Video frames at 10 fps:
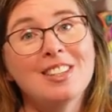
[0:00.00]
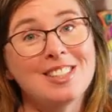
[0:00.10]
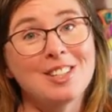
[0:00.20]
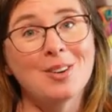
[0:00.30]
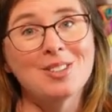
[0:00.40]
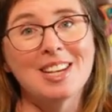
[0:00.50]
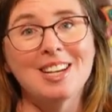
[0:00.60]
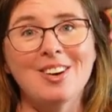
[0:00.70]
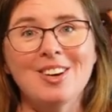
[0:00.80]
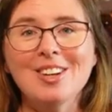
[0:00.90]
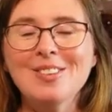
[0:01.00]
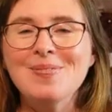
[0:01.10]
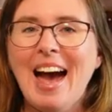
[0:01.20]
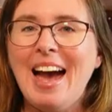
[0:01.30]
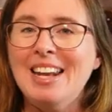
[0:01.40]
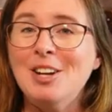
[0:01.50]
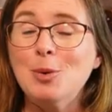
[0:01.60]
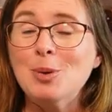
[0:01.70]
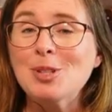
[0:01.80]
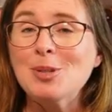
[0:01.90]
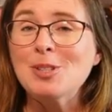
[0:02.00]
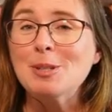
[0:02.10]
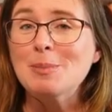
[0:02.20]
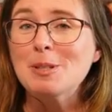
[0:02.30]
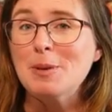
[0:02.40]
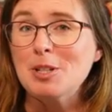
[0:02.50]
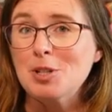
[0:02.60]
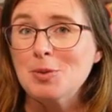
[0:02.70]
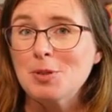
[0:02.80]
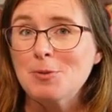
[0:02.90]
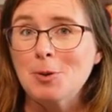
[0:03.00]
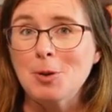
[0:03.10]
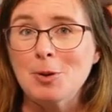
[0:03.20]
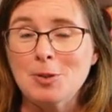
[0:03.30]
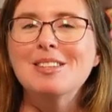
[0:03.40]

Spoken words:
Zigozago and also some specials for you.